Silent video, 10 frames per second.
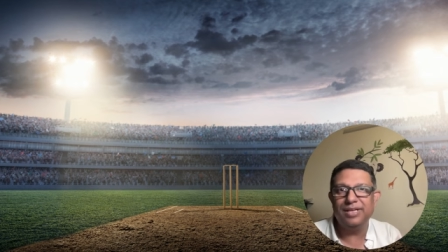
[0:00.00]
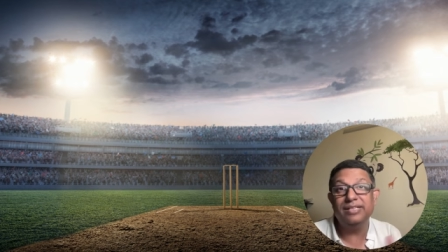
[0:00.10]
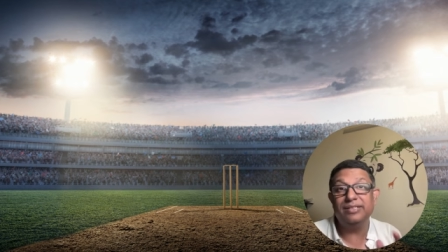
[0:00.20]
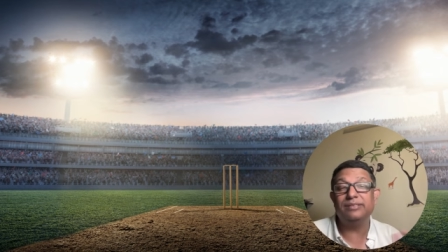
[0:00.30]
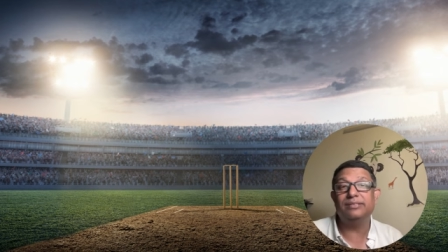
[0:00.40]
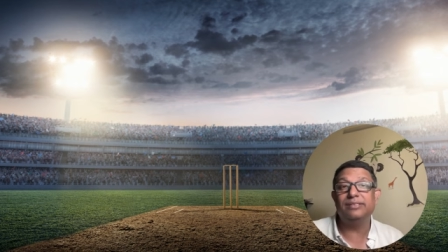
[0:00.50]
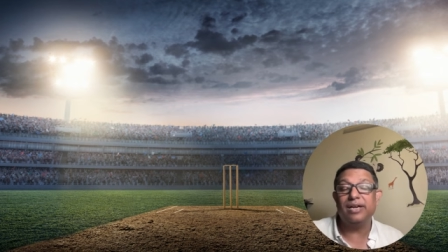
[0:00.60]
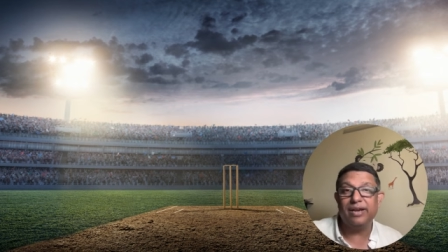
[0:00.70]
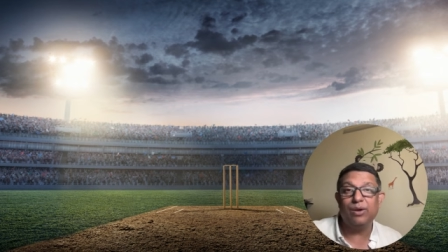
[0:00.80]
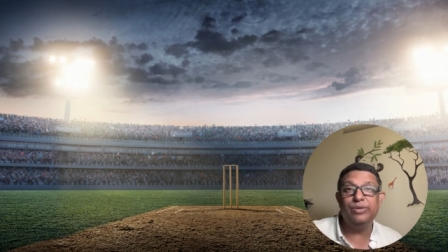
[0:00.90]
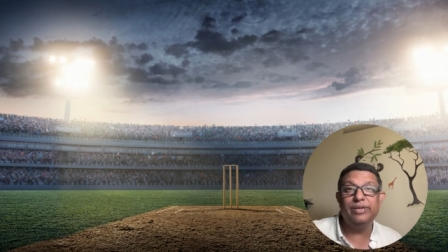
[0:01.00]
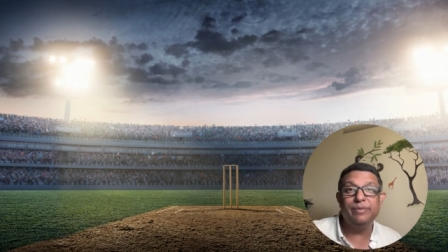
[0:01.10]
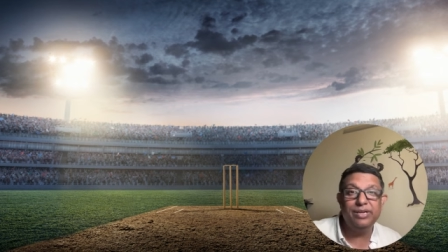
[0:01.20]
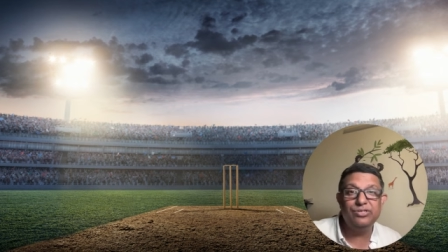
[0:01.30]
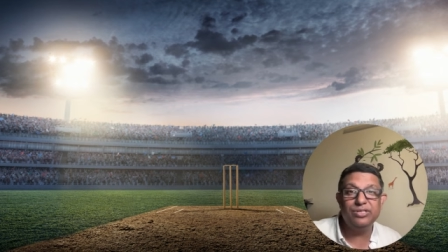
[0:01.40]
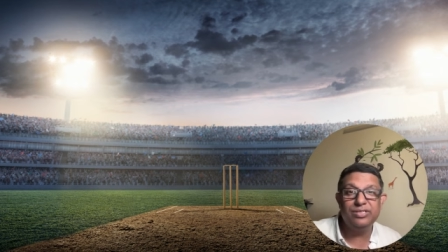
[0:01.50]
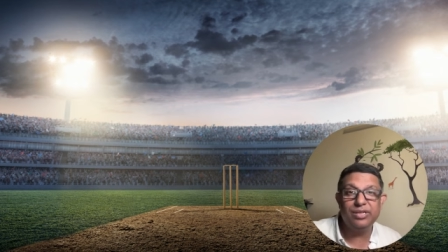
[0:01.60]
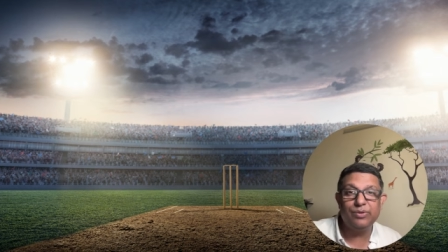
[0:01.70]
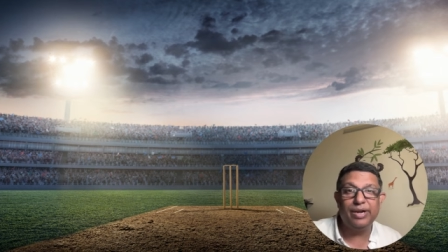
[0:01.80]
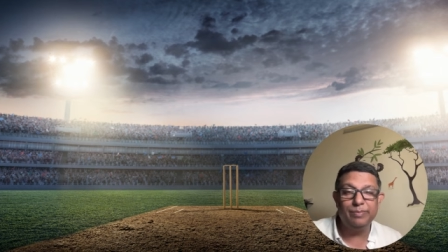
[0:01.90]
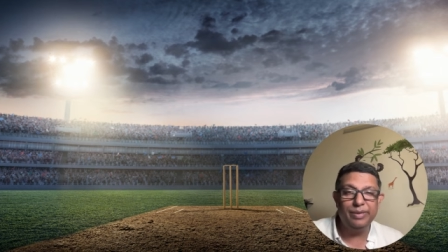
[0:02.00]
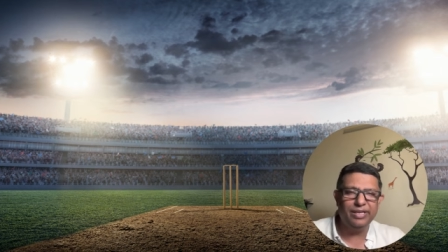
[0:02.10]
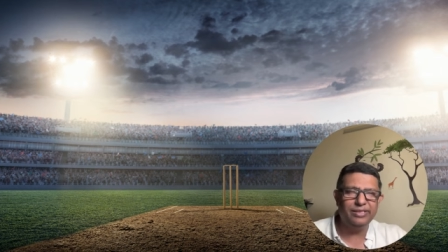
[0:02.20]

And the, the ground dimensions are quite big.